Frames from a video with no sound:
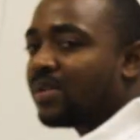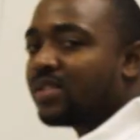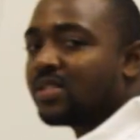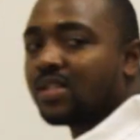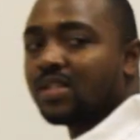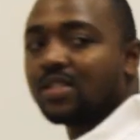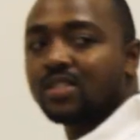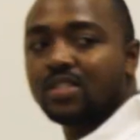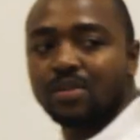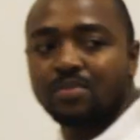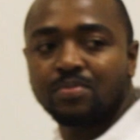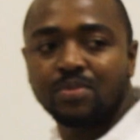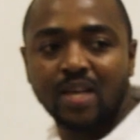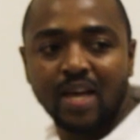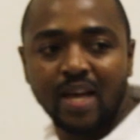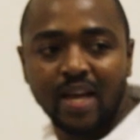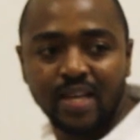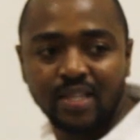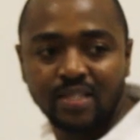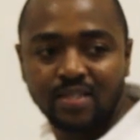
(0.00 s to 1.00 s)
up until
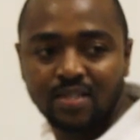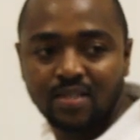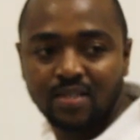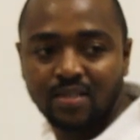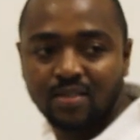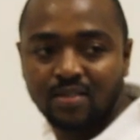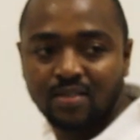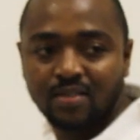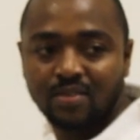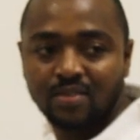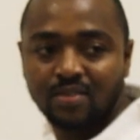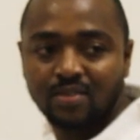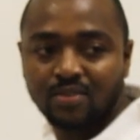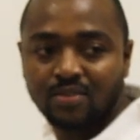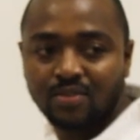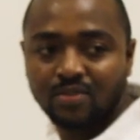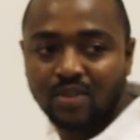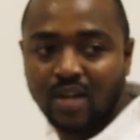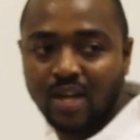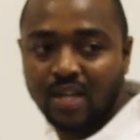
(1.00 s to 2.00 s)
chapter 8.
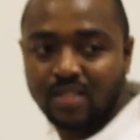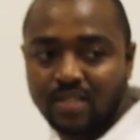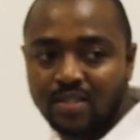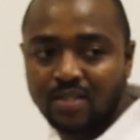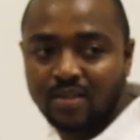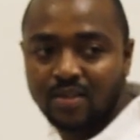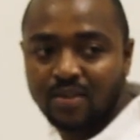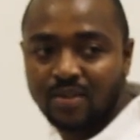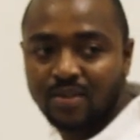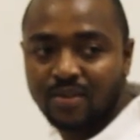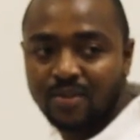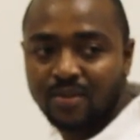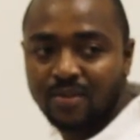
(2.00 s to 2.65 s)
Right?